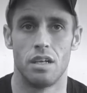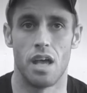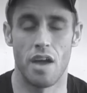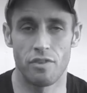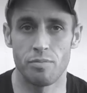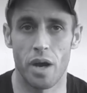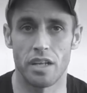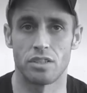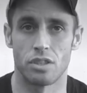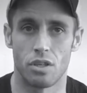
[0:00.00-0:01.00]

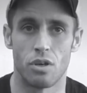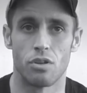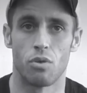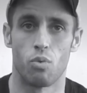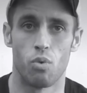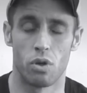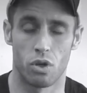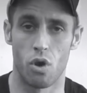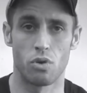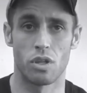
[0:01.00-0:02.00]
Everybody should
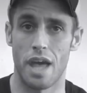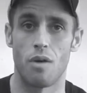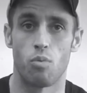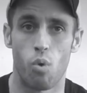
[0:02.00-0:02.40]
go to that